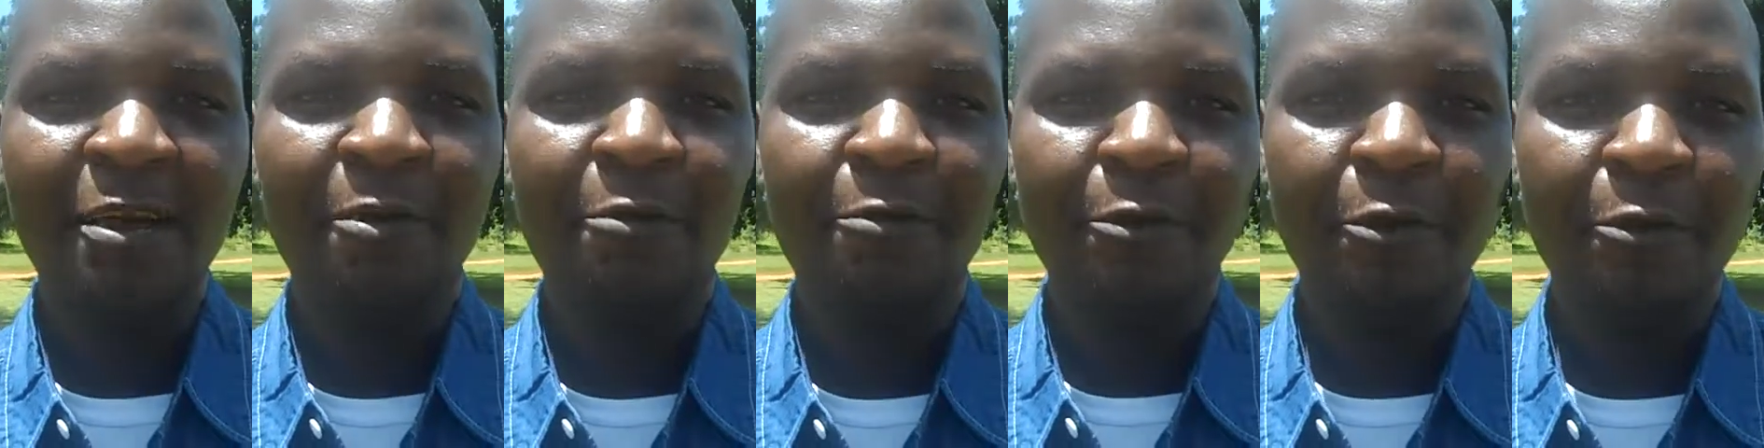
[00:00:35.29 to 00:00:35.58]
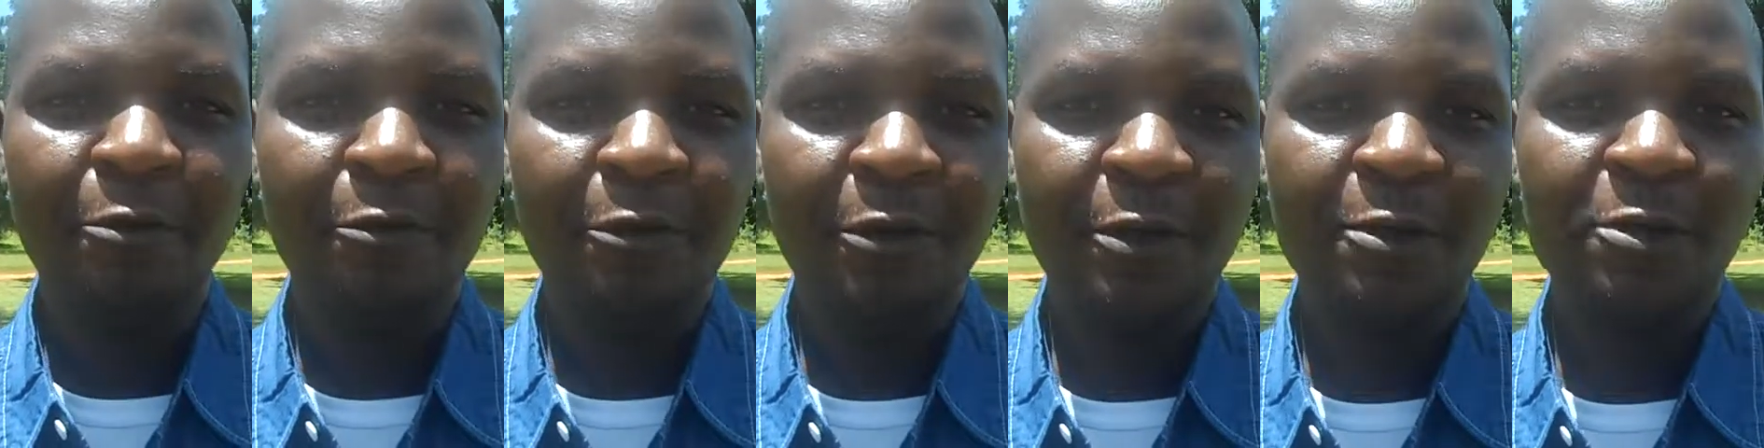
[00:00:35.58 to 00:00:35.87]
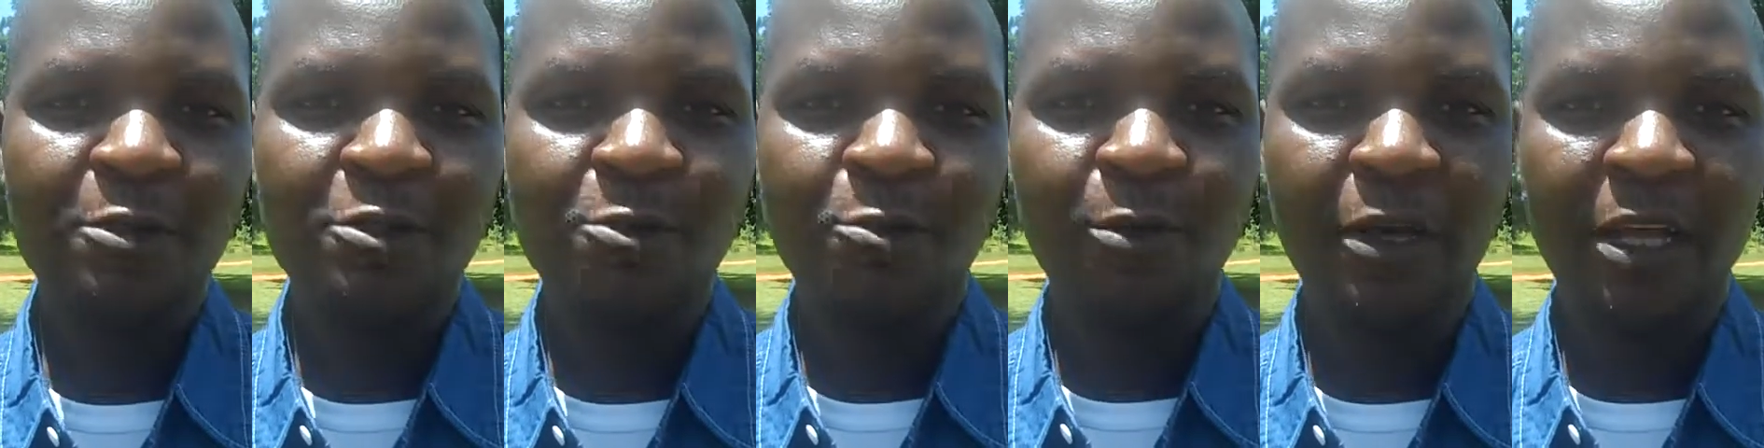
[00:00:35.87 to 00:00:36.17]
for
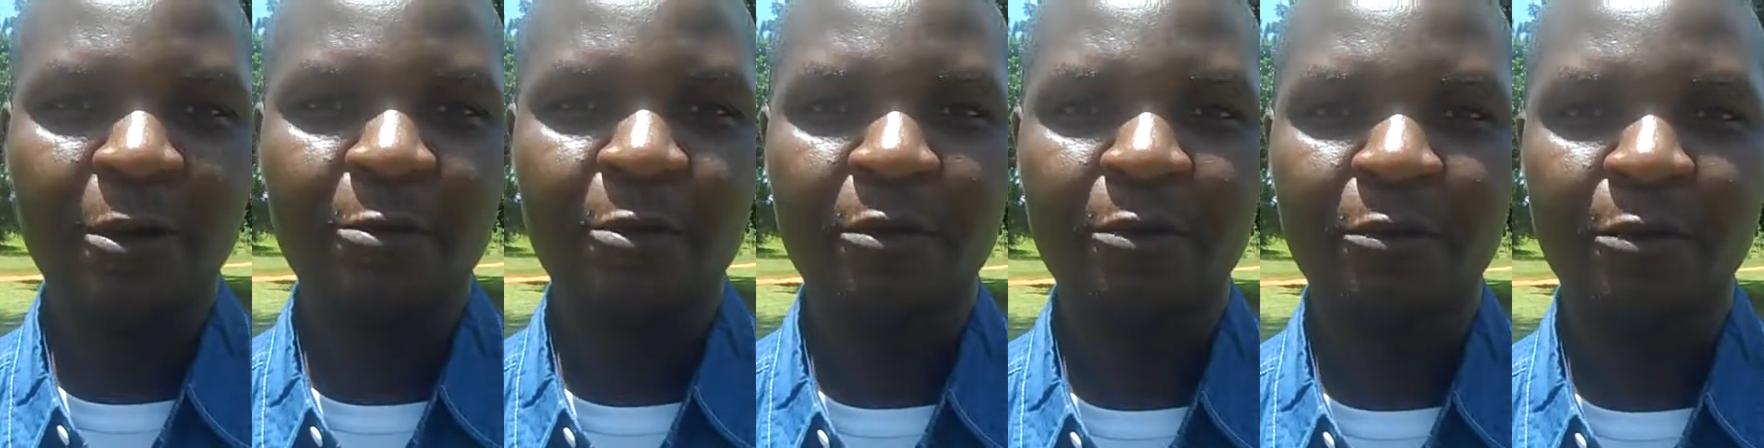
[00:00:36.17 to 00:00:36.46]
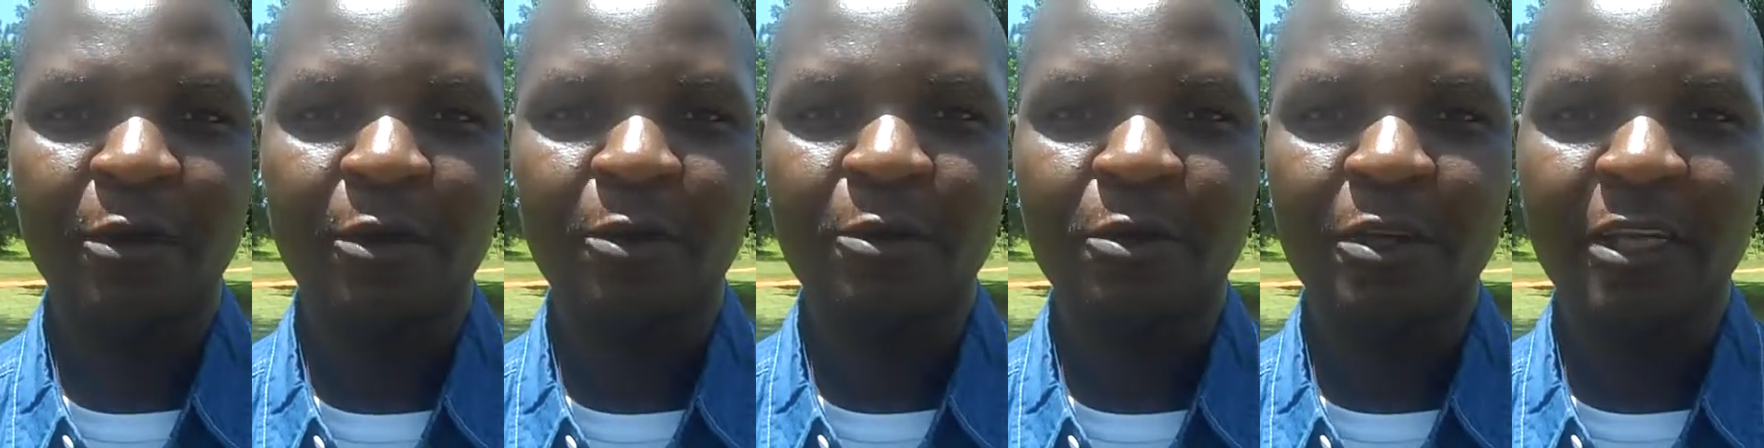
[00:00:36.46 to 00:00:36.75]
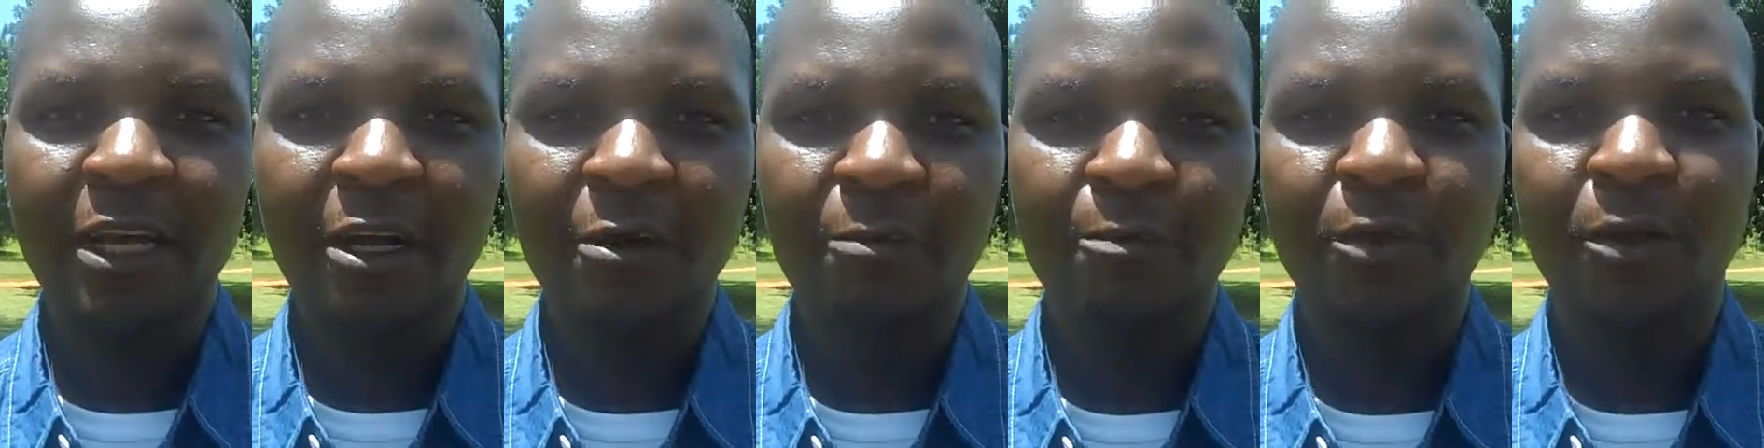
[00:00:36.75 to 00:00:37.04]
fields where we feel
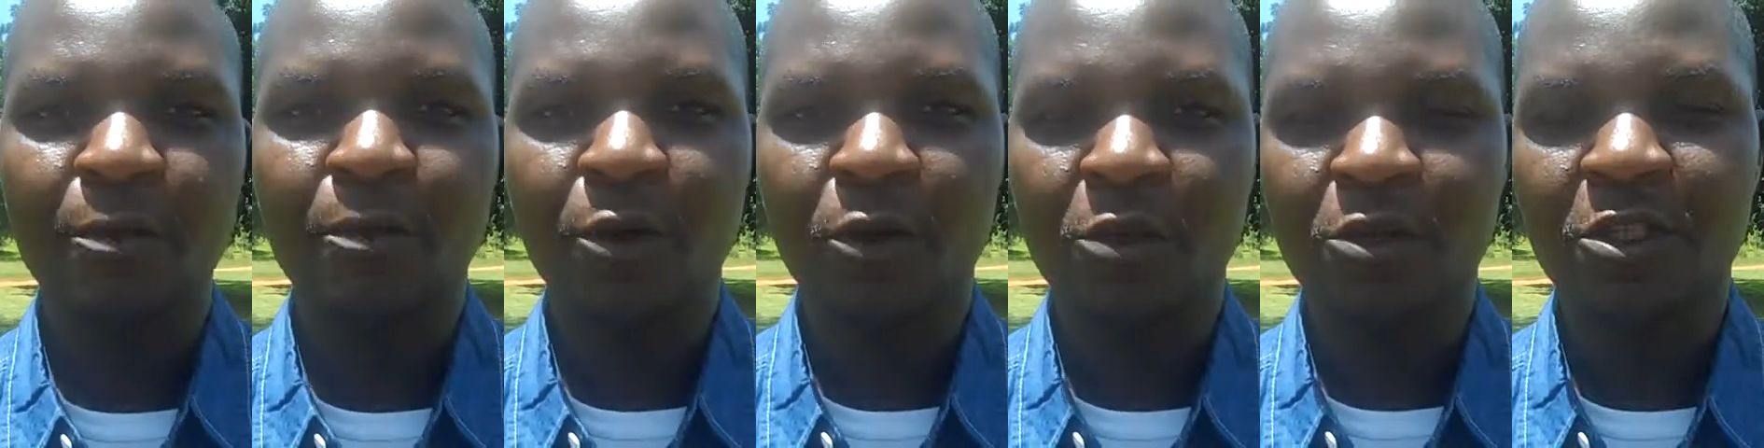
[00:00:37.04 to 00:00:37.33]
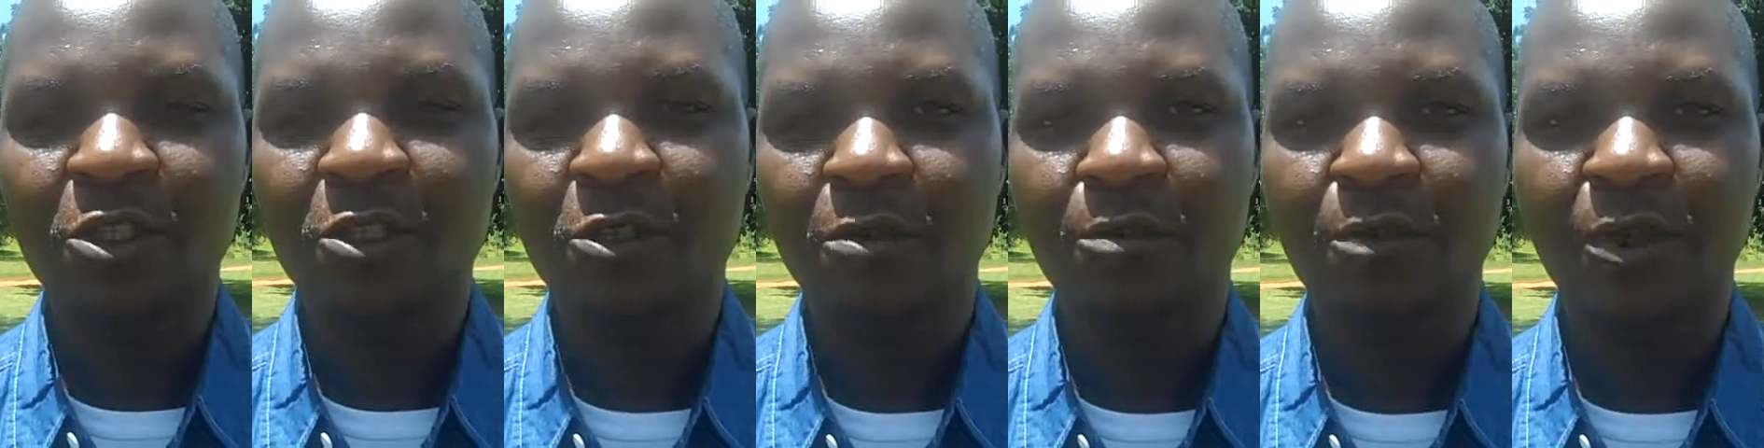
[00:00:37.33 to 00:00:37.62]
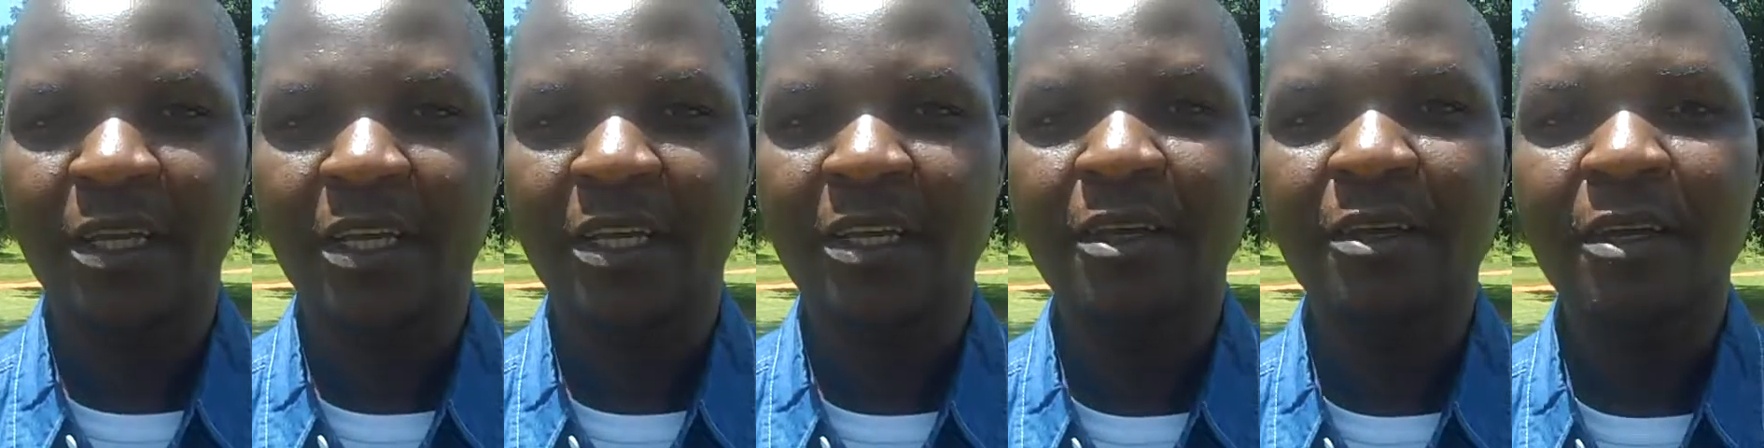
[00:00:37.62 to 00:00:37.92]
young people should
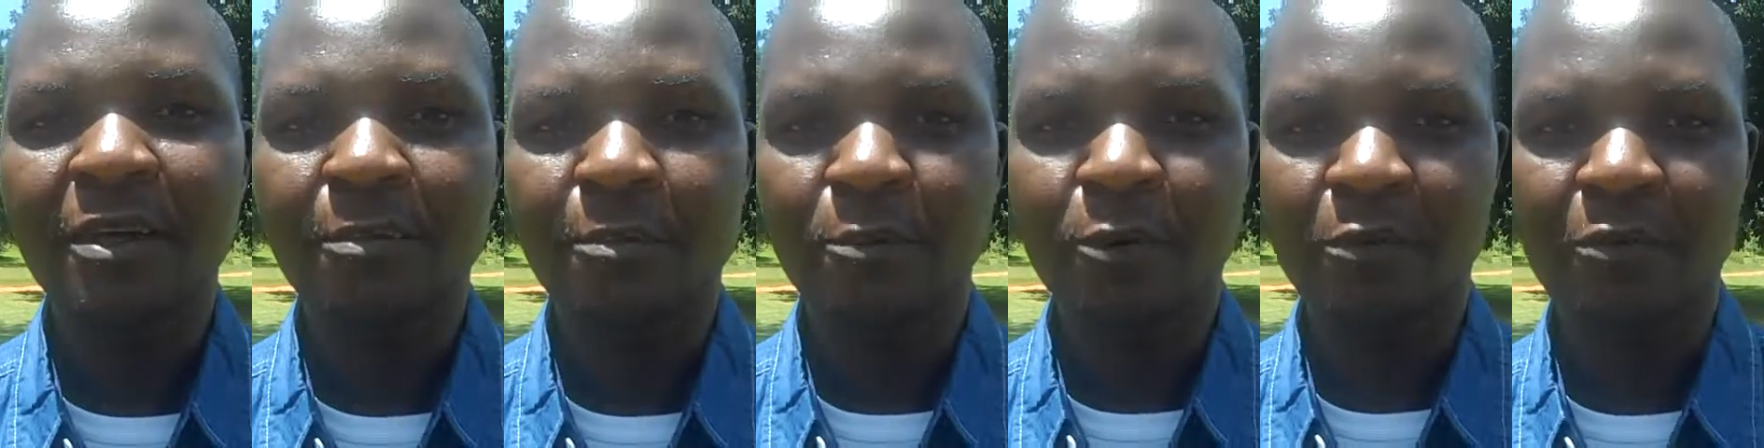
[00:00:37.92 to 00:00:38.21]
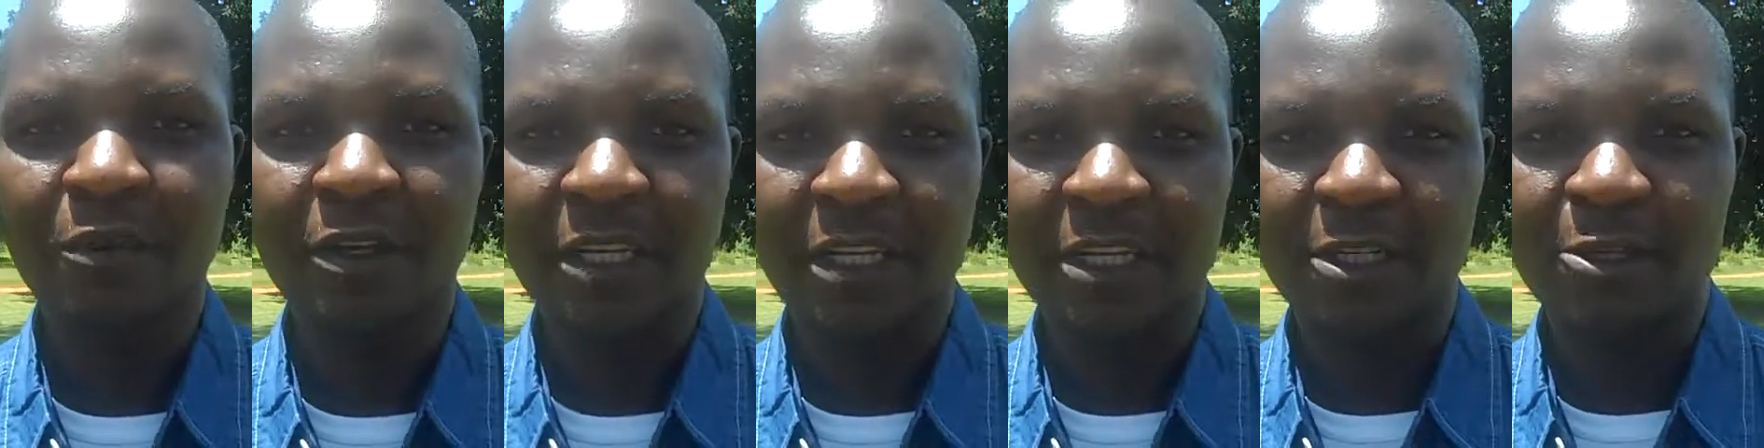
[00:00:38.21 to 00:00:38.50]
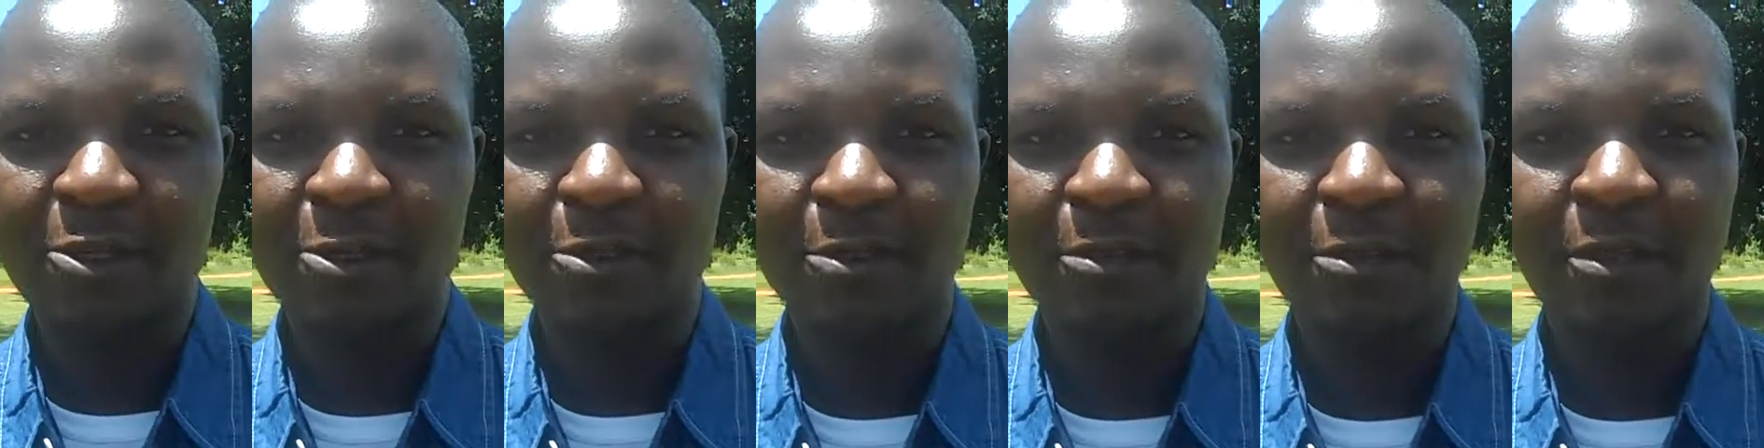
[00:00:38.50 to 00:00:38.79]
be moving
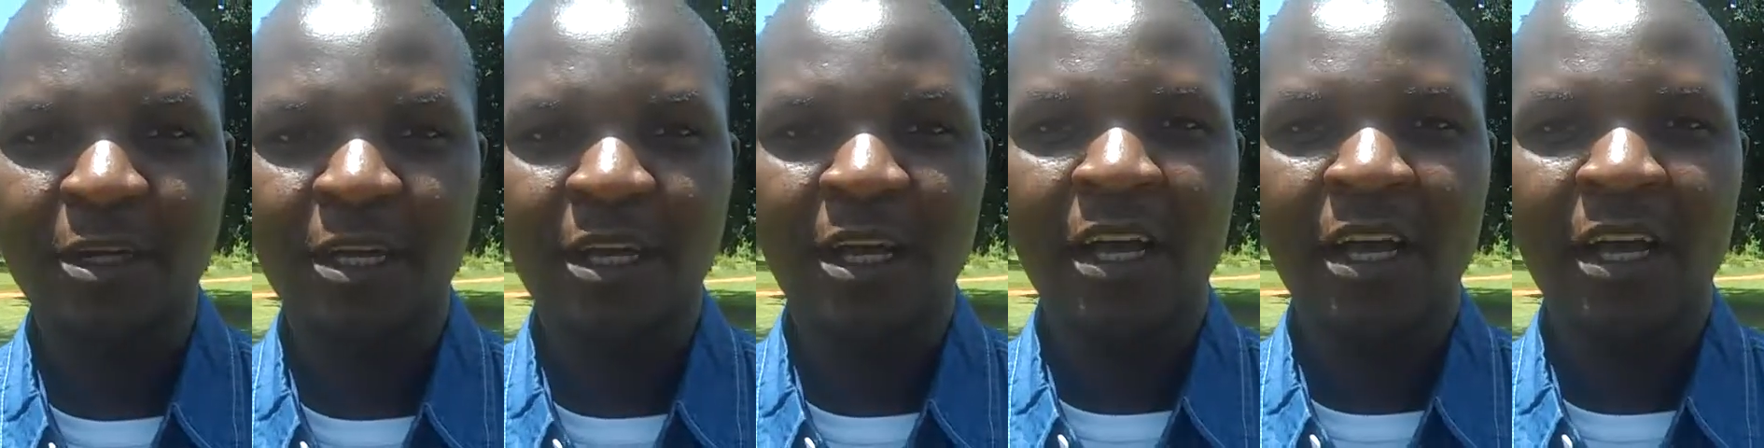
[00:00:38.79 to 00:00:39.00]
into,